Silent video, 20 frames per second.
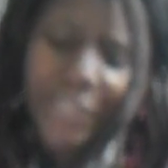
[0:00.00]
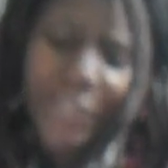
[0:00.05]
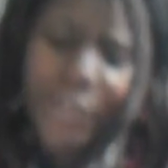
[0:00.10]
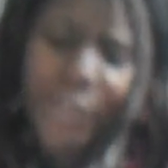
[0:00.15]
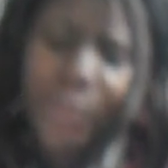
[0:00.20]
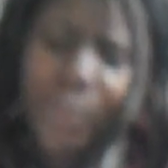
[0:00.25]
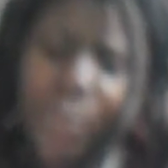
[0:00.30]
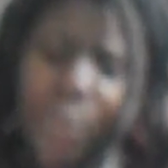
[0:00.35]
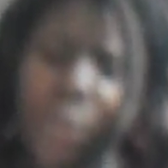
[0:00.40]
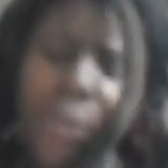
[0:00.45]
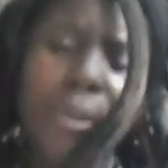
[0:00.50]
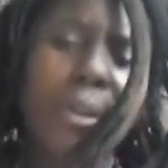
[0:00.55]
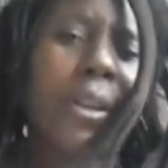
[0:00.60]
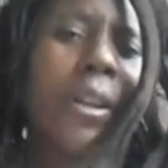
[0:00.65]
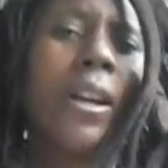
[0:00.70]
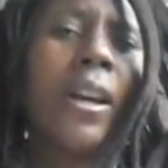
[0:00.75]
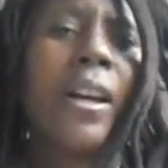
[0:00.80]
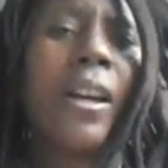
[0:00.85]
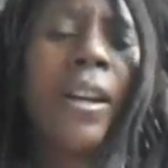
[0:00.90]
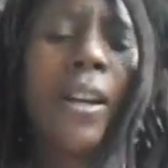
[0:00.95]
this is really,
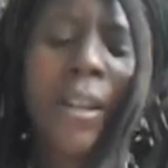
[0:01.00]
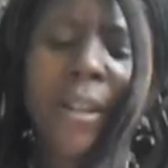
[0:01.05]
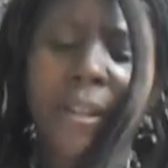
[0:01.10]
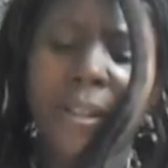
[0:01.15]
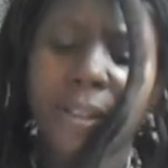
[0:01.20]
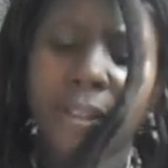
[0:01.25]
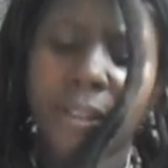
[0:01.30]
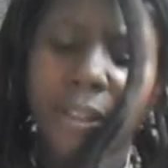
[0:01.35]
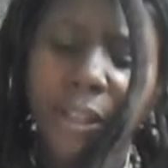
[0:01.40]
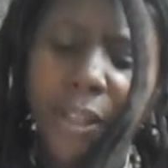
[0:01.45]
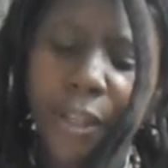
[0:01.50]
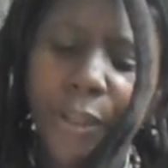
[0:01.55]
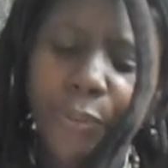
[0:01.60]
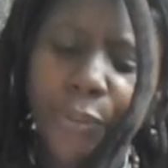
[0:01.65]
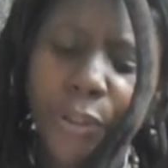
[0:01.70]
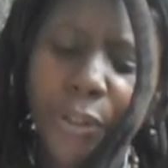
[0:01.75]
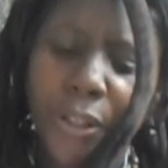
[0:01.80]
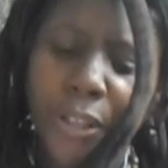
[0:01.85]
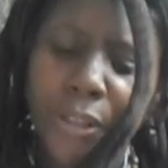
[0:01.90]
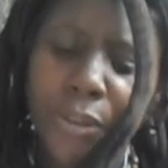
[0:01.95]
uh, if
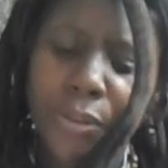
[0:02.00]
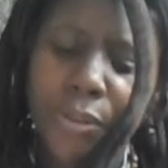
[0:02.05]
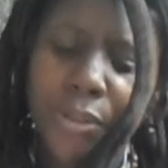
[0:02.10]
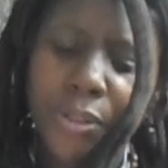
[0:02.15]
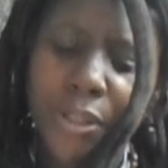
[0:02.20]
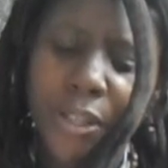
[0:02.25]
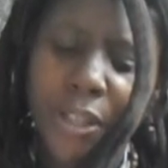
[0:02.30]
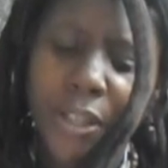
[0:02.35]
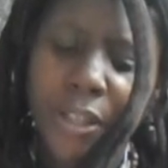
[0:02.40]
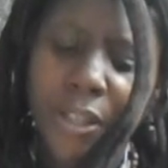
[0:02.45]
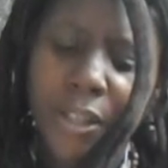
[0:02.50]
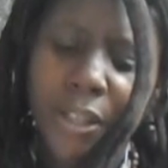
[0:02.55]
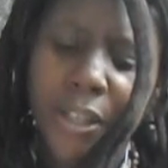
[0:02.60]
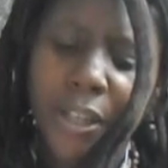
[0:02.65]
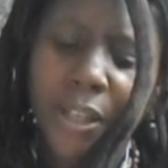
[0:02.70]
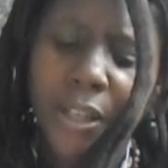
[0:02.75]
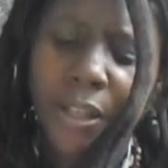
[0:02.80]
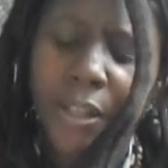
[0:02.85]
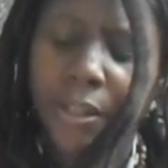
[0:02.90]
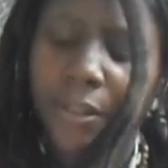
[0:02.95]
you're interested
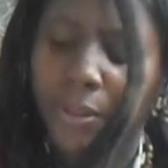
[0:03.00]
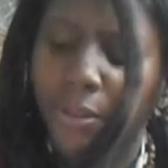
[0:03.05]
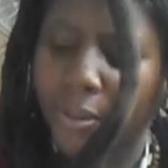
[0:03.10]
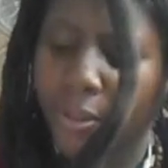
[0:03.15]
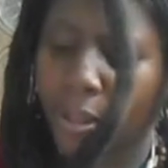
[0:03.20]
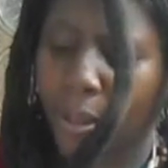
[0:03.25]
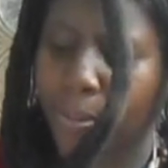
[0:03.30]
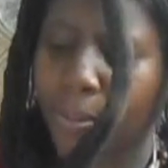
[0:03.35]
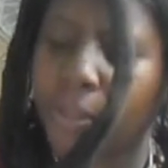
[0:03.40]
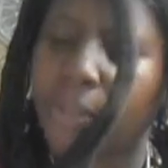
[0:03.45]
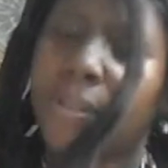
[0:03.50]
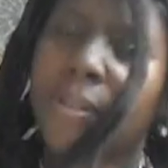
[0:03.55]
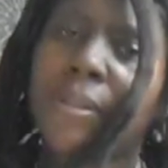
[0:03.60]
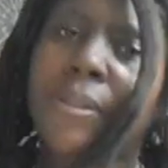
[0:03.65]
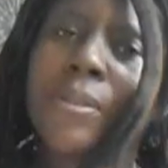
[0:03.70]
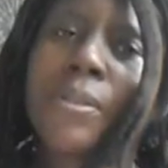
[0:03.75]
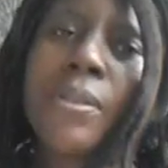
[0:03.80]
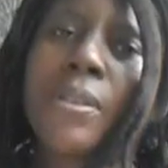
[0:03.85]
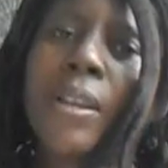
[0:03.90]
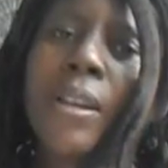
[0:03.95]
in
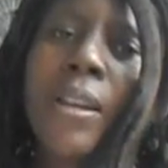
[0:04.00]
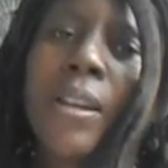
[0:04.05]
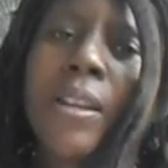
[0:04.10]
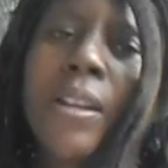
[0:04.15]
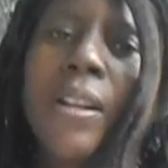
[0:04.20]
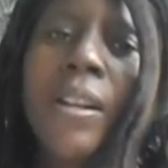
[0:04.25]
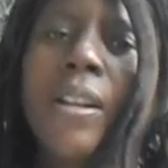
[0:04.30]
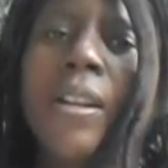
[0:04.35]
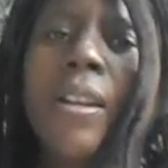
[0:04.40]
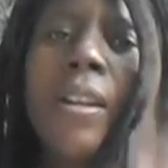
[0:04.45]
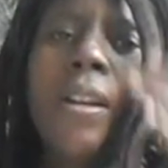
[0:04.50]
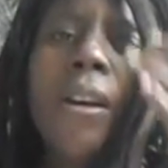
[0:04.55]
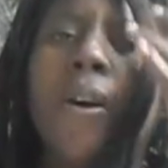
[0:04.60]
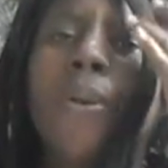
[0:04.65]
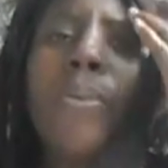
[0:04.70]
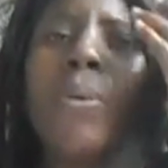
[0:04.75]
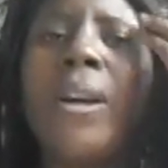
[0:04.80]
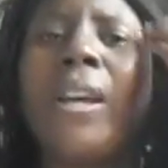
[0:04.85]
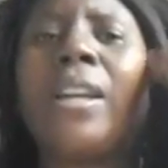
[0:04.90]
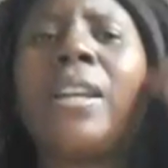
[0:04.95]
substances that
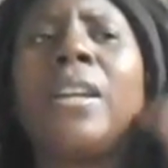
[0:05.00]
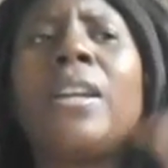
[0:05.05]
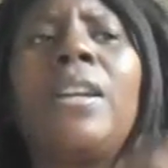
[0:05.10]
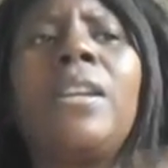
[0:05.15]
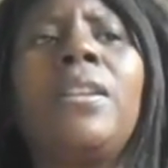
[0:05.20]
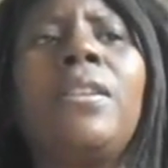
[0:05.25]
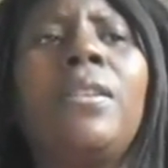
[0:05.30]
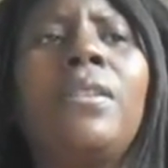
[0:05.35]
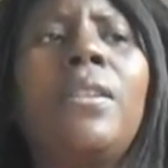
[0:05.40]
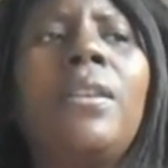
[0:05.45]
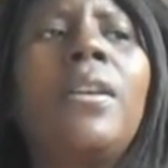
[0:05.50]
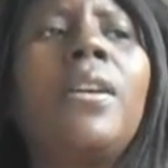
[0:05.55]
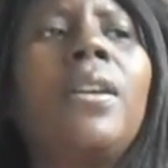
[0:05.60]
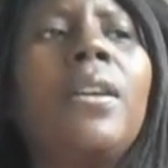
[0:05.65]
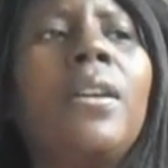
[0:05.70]
awaken